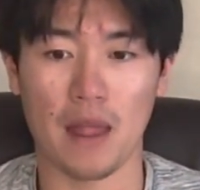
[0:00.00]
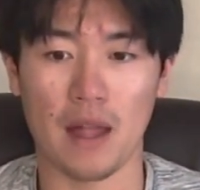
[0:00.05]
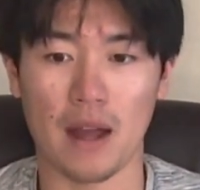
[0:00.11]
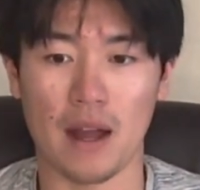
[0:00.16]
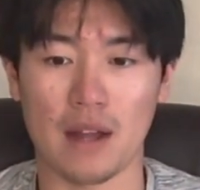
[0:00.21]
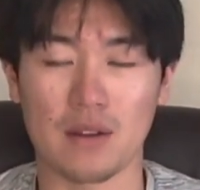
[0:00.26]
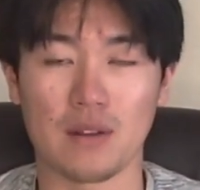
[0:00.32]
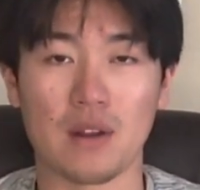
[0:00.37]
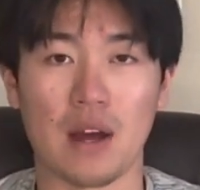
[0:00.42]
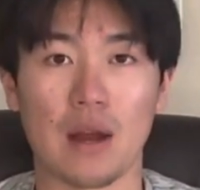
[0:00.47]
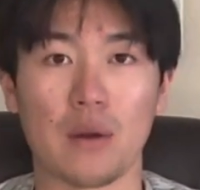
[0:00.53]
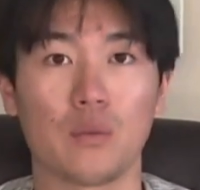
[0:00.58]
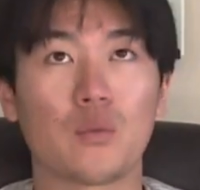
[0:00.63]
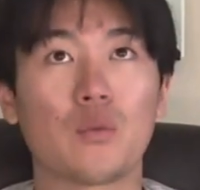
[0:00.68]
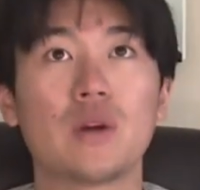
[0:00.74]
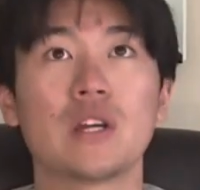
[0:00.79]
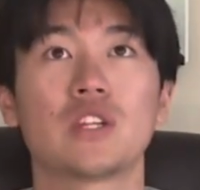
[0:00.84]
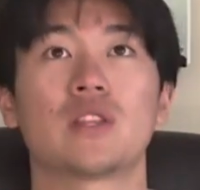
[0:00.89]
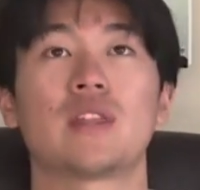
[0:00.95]
I don't know, I
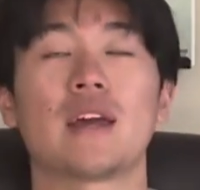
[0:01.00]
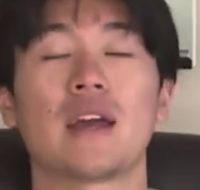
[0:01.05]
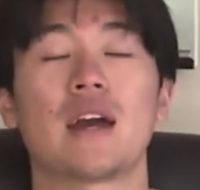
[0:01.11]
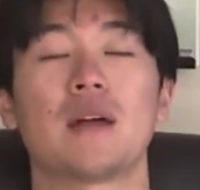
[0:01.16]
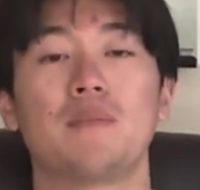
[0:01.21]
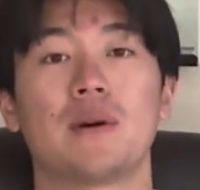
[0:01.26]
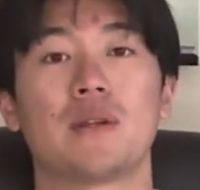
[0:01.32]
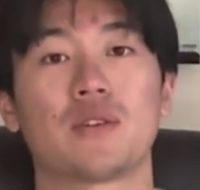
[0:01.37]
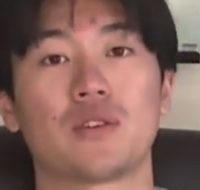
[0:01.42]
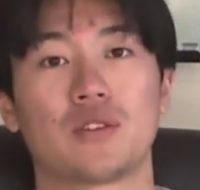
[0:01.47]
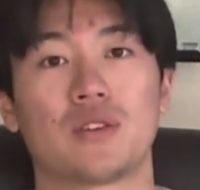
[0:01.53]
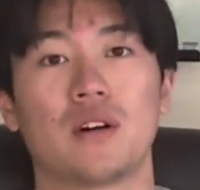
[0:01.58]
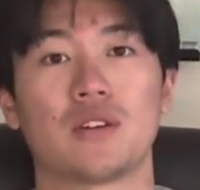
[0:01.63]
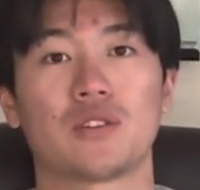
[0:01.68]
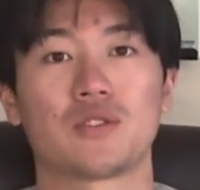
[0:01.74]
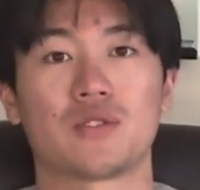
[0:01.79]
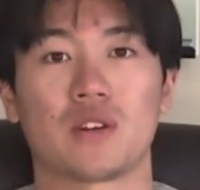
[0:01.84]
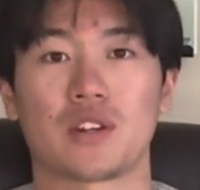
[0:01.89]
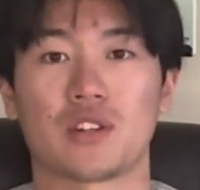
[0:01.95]
wish they had better song
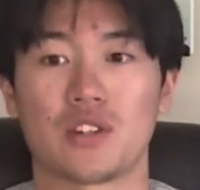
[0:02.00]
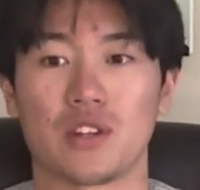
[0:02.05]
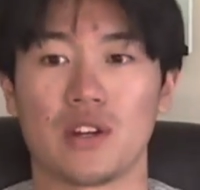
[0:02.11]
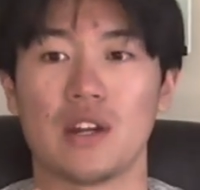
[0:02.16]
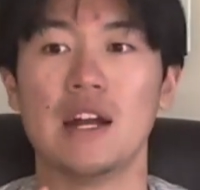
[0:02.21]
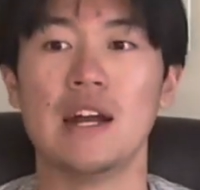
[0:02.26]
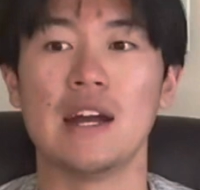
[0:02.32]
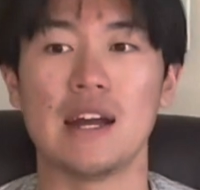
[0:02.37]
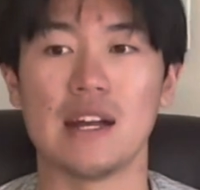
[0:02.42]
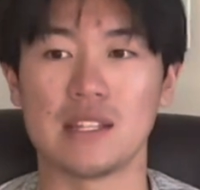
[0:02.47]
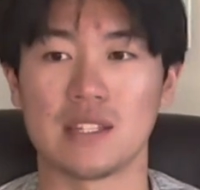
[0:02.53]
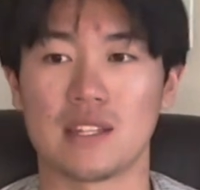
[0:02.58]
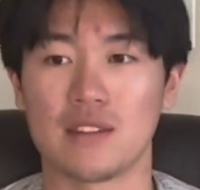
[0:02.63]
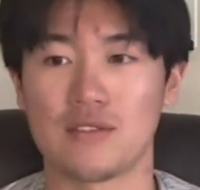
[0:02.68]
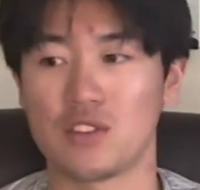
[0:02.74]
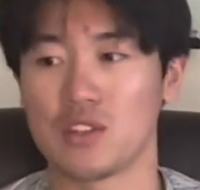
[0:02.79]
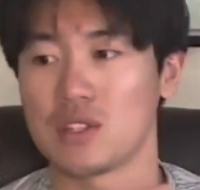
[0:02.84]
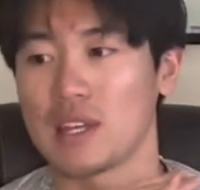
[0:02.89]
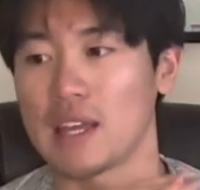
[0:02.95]
structure instead of
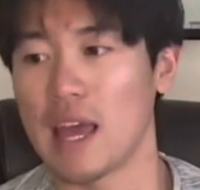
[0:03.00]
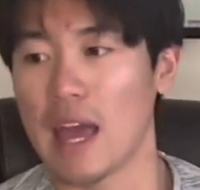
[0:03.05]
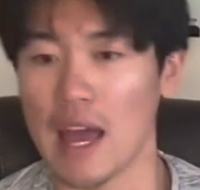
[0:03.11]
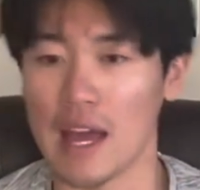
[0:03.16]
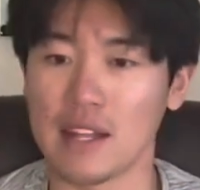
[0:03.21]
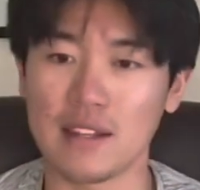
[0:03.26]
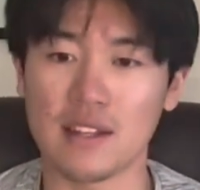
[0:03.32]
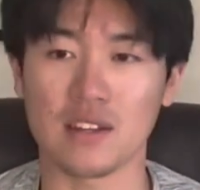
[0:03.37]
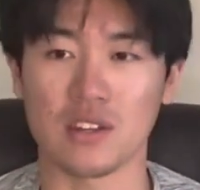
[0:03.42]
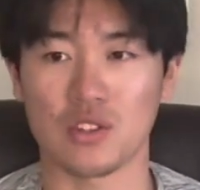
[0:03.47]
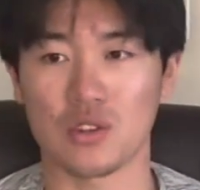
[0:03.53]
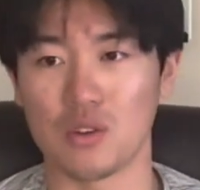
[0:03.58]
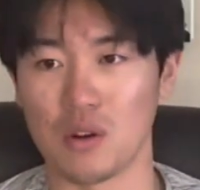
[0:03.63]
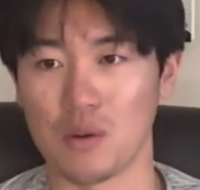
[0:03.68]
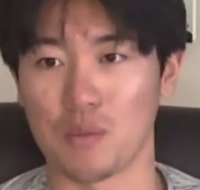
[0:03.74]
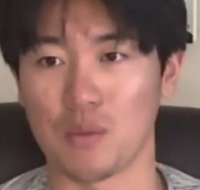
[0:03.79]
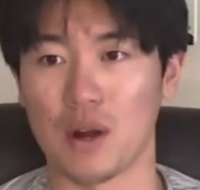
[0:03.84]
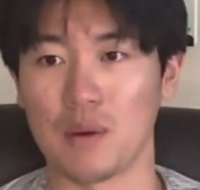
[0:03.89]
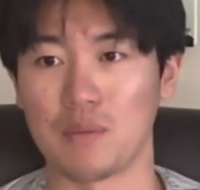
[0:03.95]
just like ending so
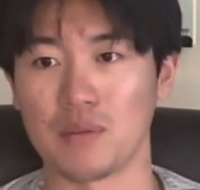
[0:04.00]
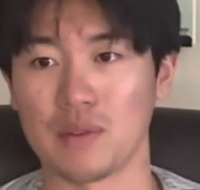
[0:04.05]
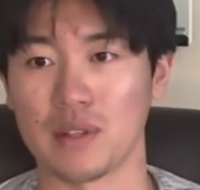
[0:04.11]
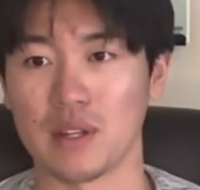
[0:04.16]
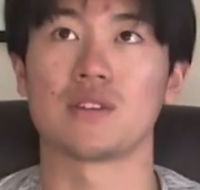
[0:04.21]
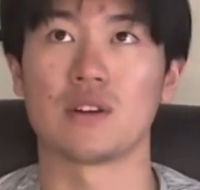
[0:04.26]
abruptly.